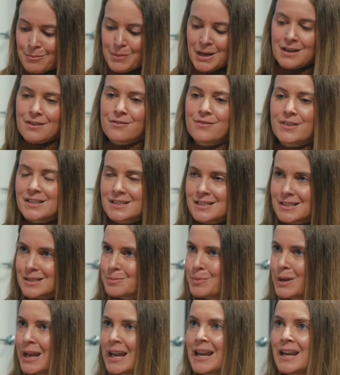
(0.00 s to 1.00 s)
manifest as
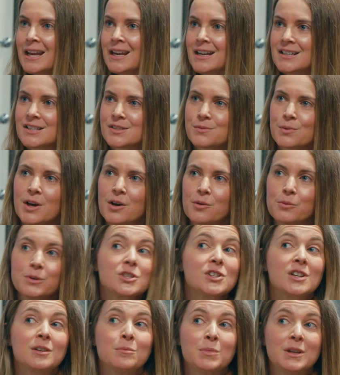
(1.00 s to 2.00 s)
pain as well,
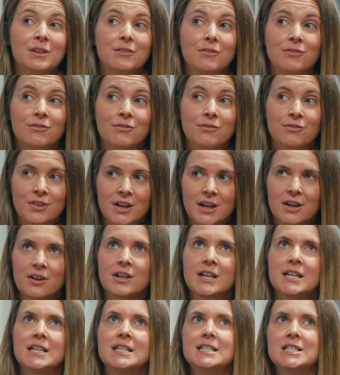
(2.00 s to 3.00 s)
which can be
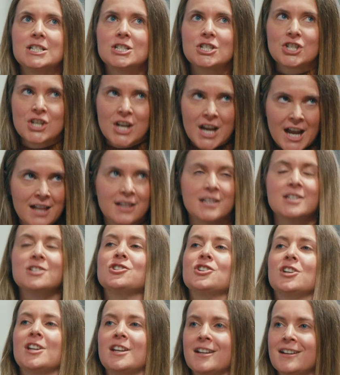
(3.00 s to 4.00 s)
very
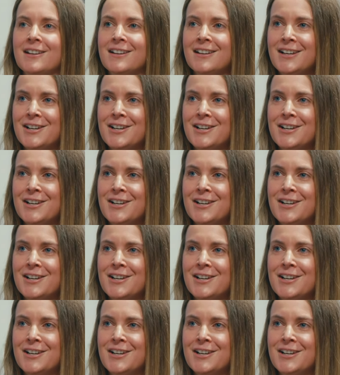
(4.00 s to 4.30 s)
challenging